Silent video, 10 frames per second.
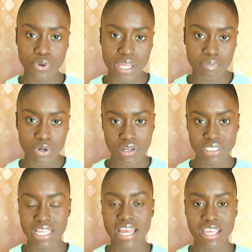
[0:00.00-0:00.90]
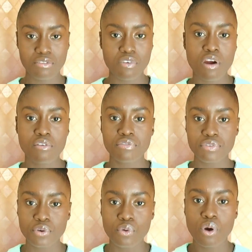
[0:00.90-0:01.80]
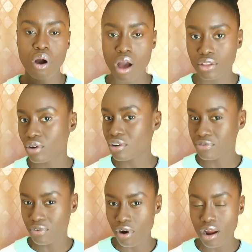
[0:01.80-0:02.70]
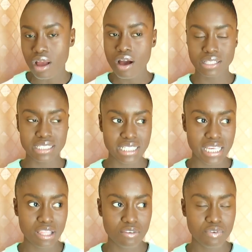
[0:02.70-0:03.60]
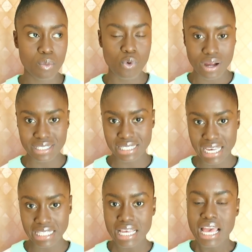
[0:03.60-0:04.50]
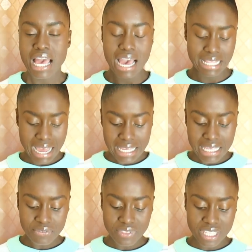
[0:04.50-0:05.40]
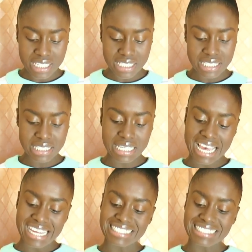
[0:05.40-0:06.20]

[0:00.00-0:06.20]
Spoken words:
rate products that I give a review on or for on a scale from 1 to 10, and I give this